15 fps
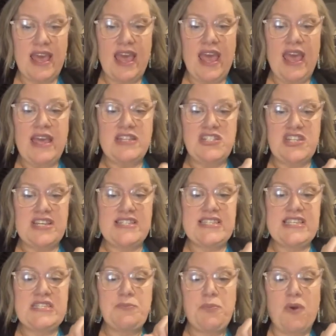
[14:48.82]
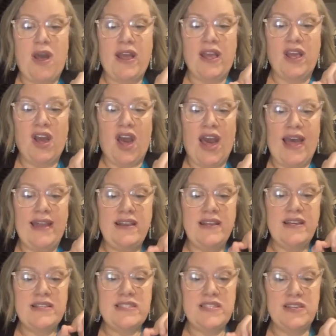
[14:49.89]
Jesus brought God
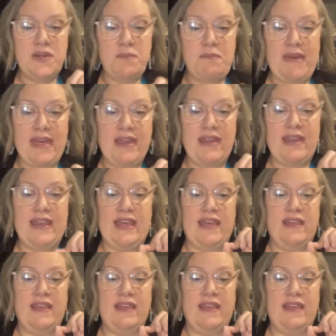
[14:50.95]
to humanity,